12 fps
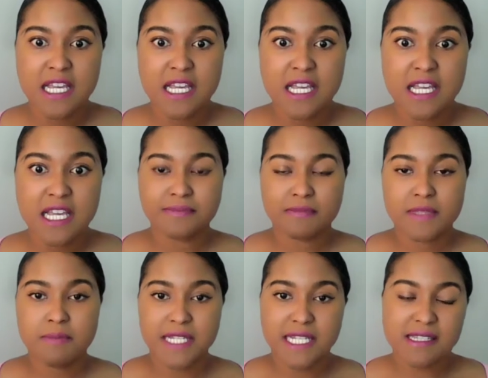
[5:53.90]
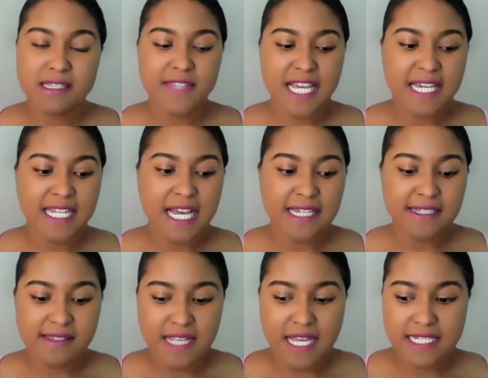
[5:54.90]
So because of that, I
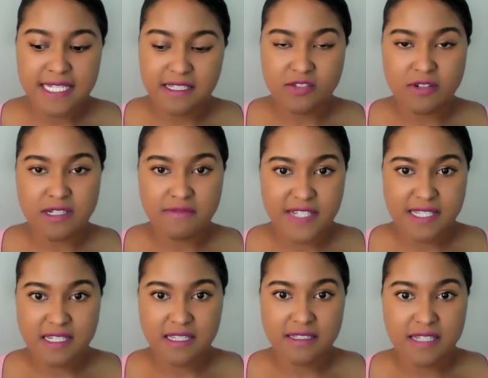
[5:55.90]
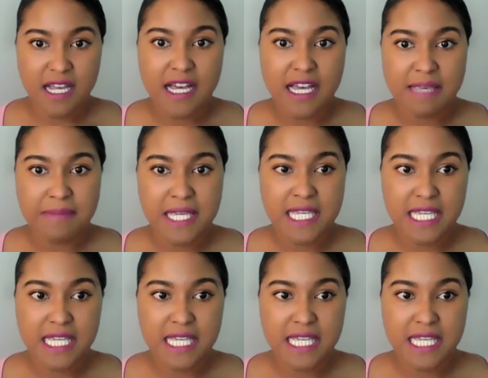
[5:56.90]
decided to start investing the time